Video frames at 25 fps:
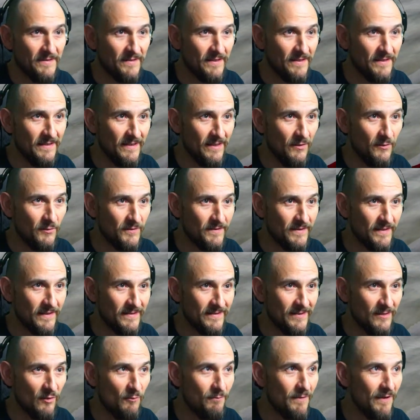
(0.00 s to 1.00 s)
Plus,
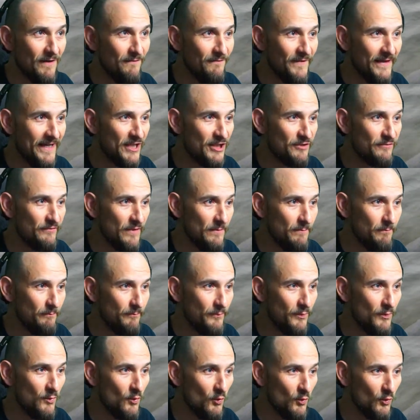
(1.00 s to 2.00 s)
maybe we even
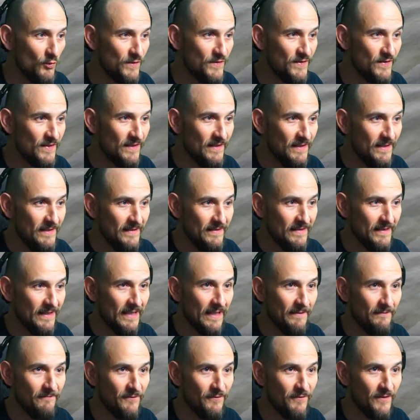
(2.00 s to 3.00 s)
have a little wind.
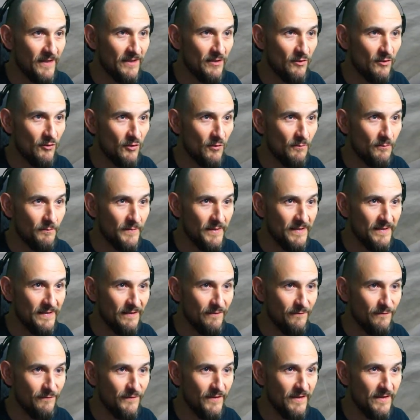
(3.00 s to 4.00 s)
Then they
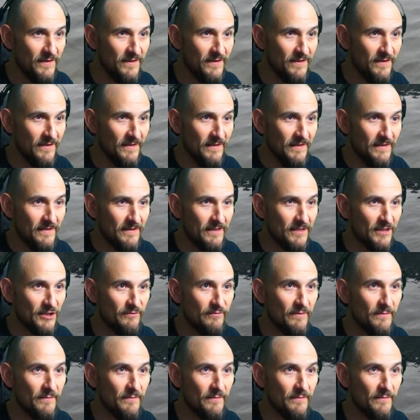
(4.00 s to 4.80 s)
swim a little further